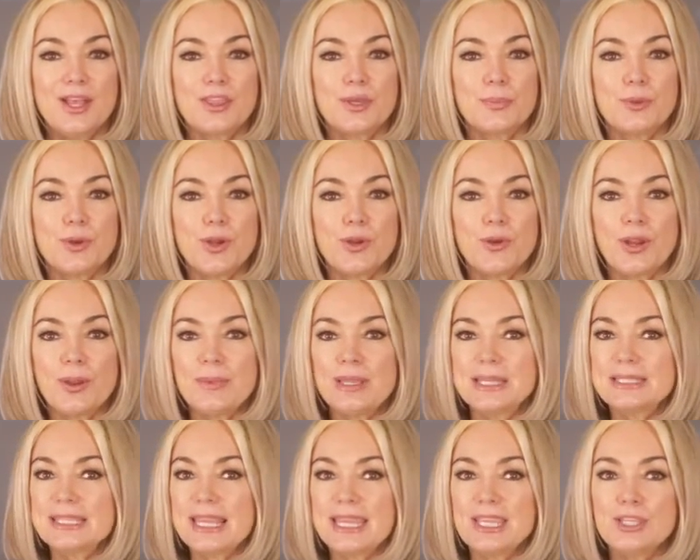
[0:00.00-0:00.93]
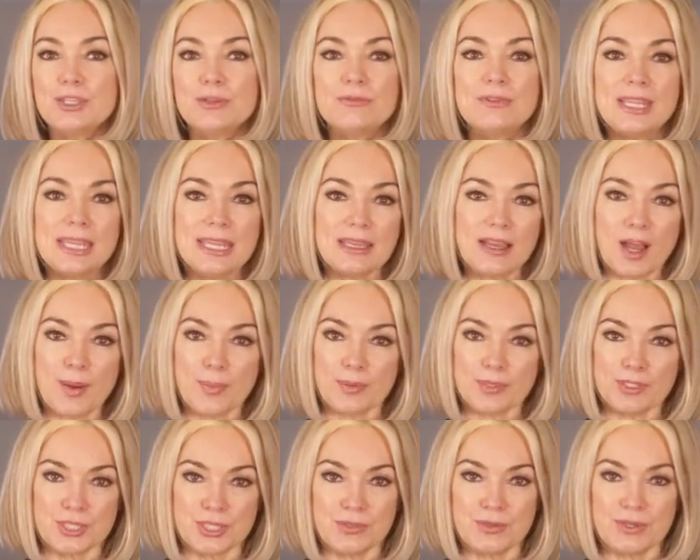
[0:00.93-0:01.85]
The program is a unique
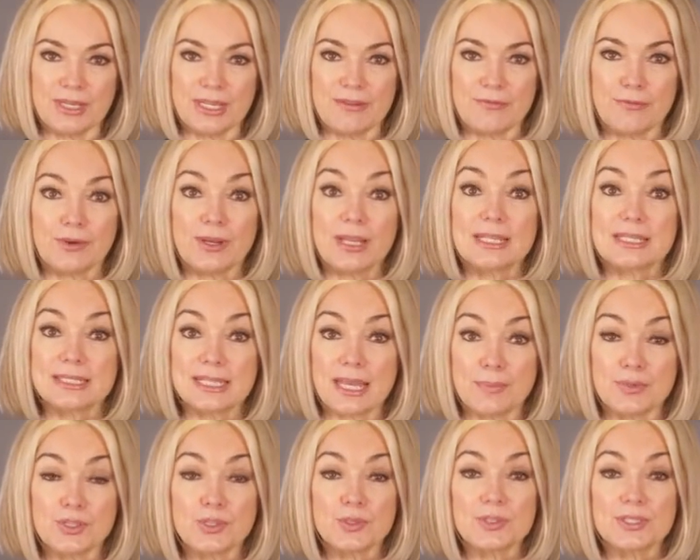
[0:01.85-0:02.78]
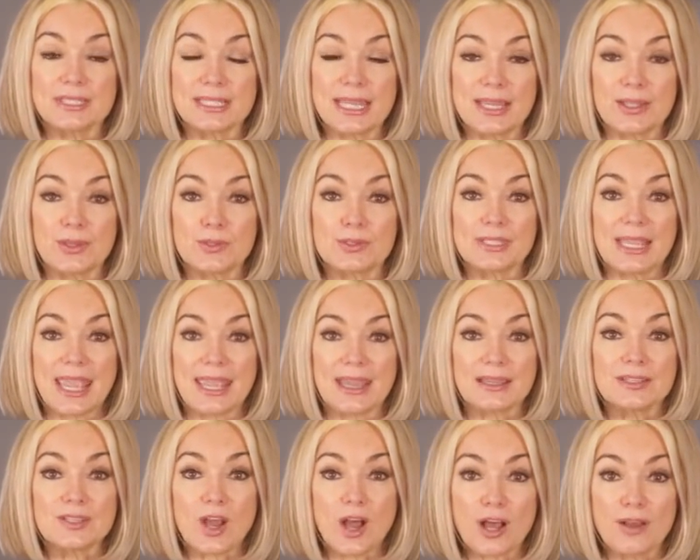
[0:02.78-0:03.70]
opportunity for exceptional sailors
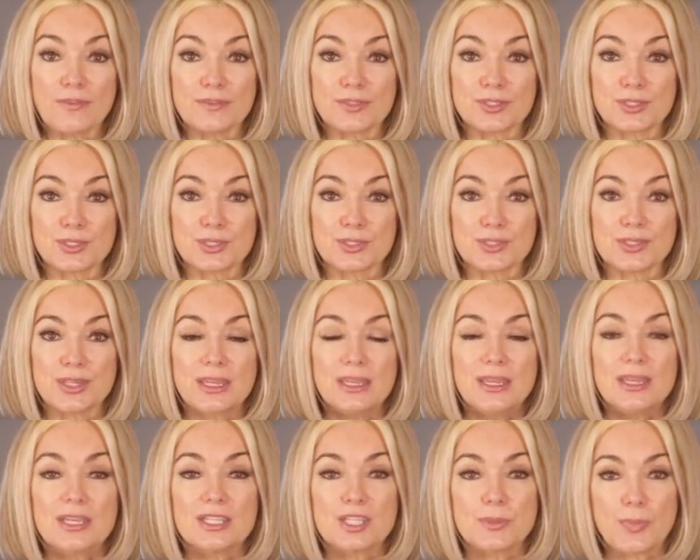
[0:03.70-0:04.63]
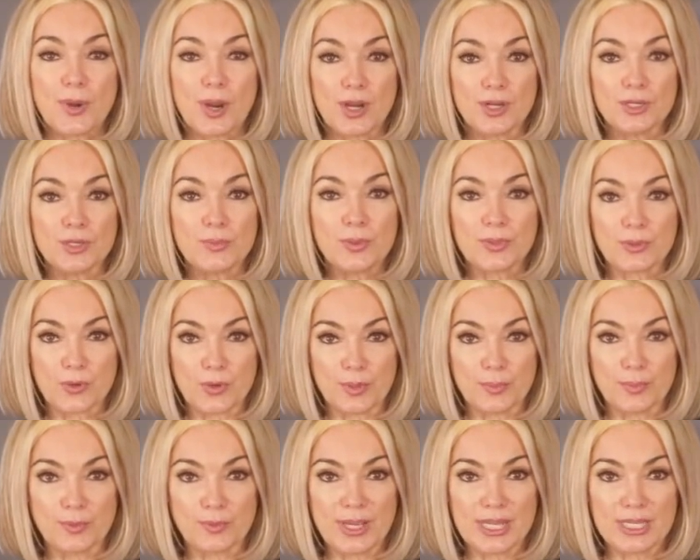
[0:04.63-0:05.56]
and officers to partner with
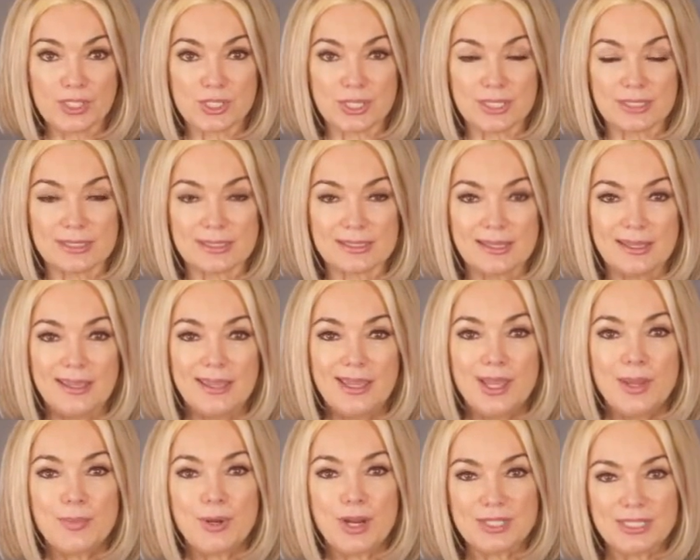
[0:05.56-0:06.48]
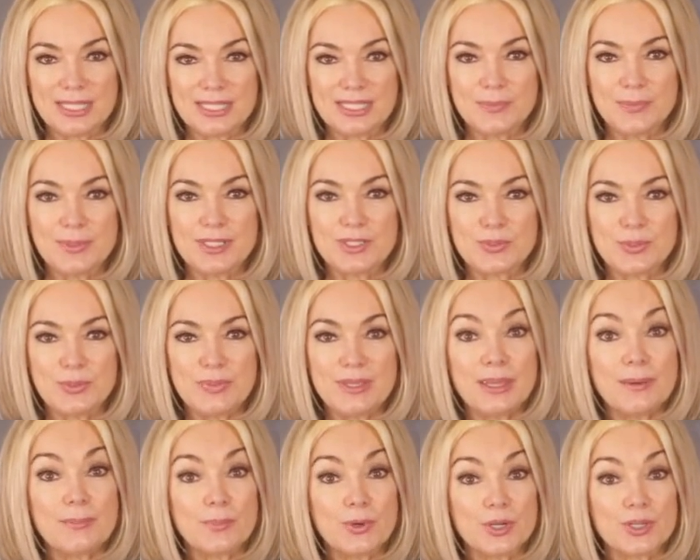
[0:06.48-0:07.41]
corporations. Participants would
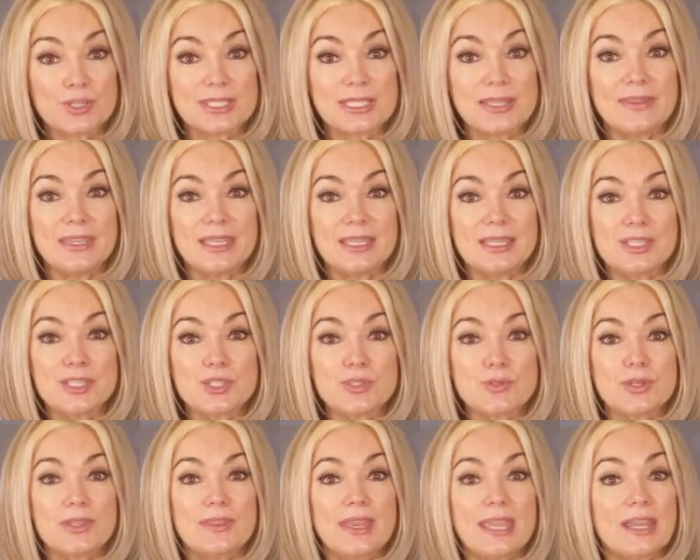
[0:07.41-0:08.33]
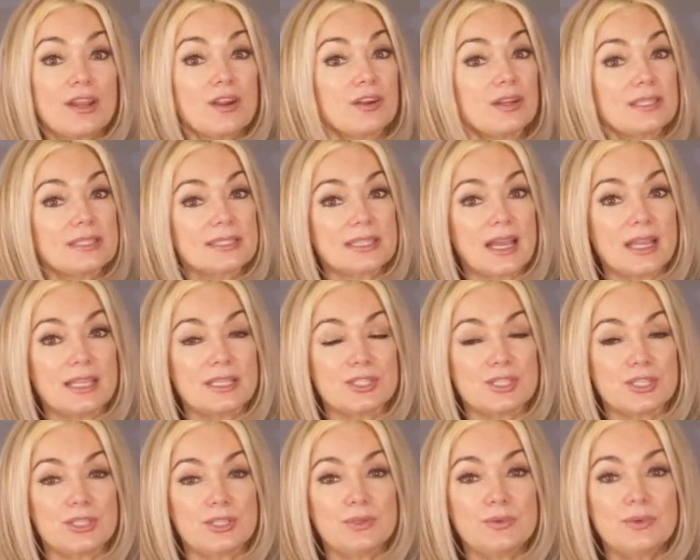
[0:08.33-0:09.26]
be immersed in the industry they are assigned
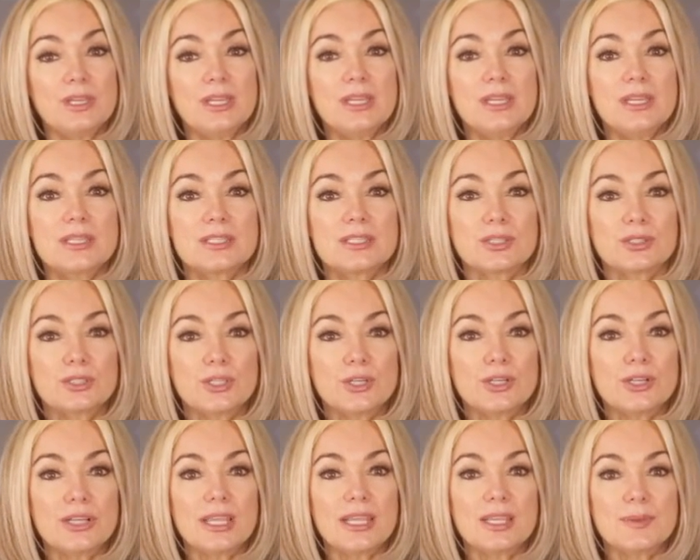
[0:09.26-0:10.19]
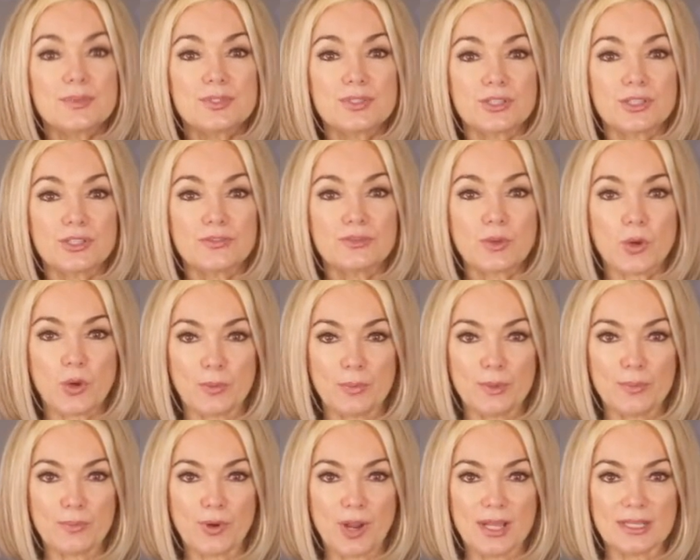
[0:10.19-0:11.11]
to to learn and observe
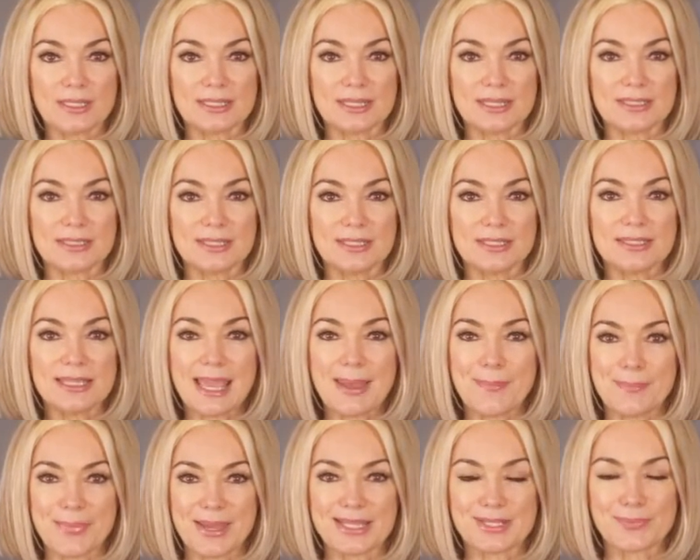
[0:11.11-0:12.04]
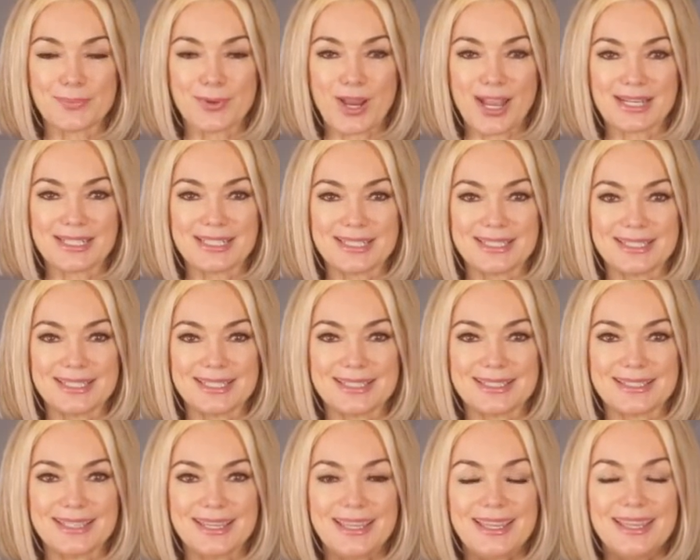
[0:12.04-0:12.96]
corporate processes and best
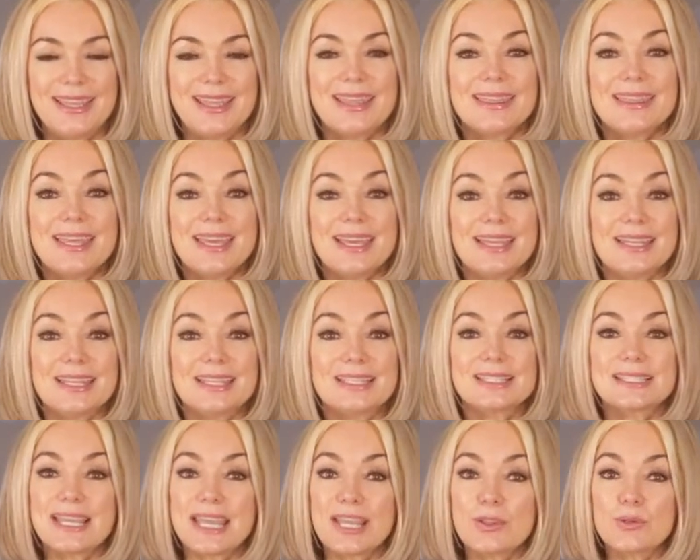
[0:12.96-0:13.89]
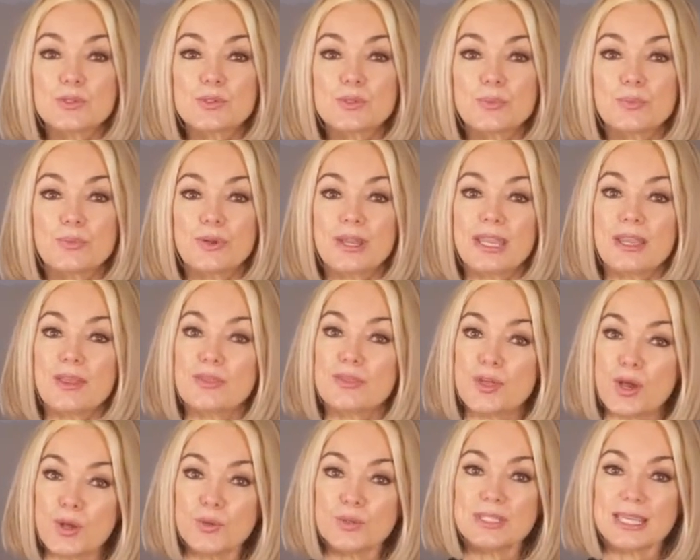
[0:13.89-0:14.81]
practices. Then, sailors would bring
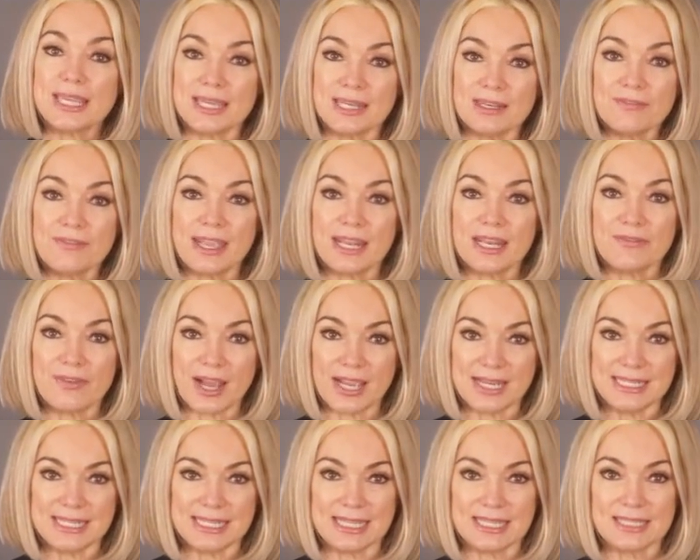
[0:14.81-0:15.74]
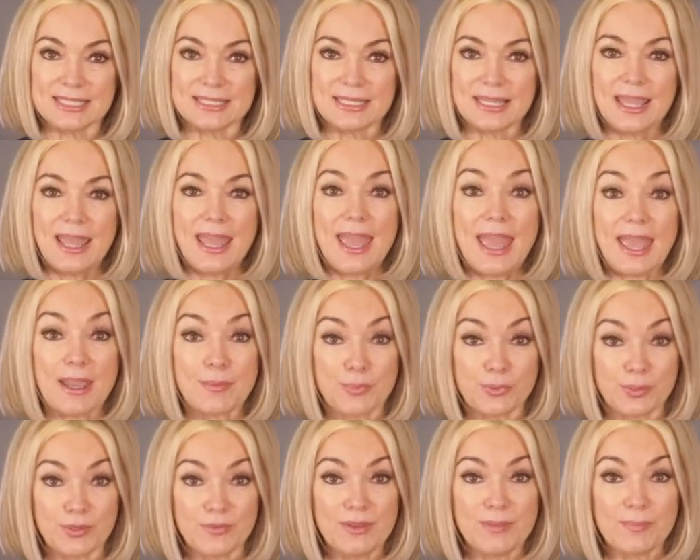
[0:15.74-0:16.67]
those innovative ideas and
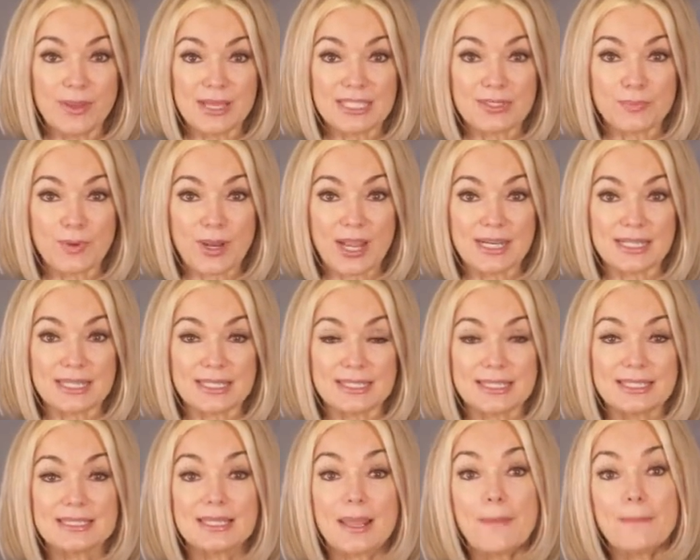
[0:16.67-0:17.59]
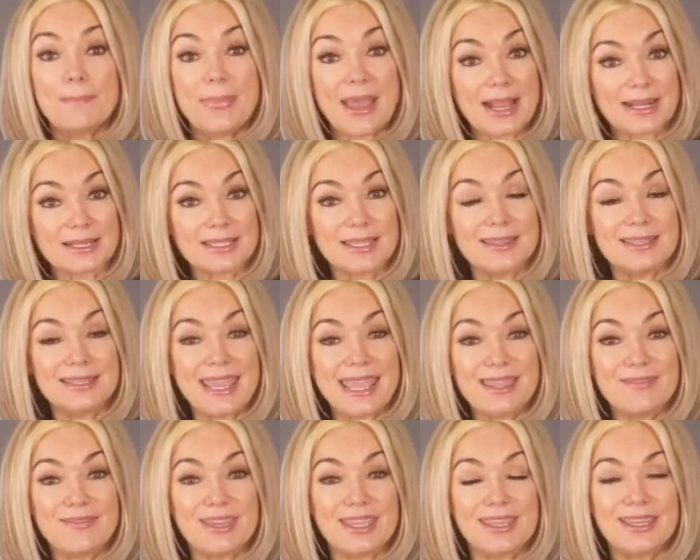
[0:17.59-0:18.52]
proven best practices back to the
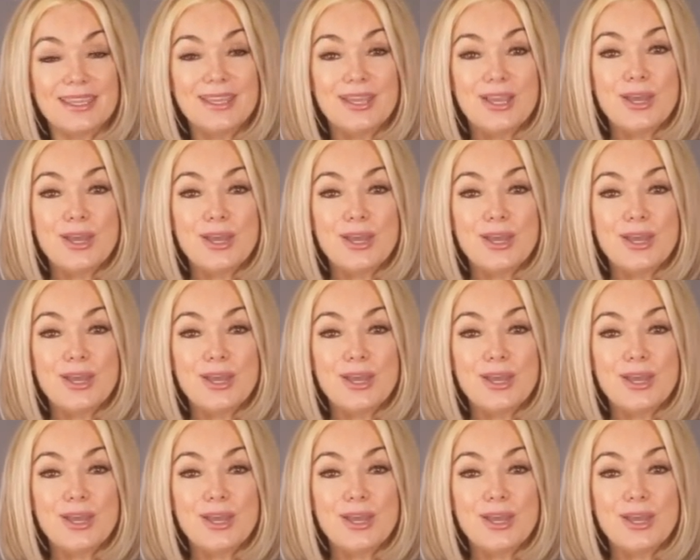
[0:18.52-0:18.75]
Navy.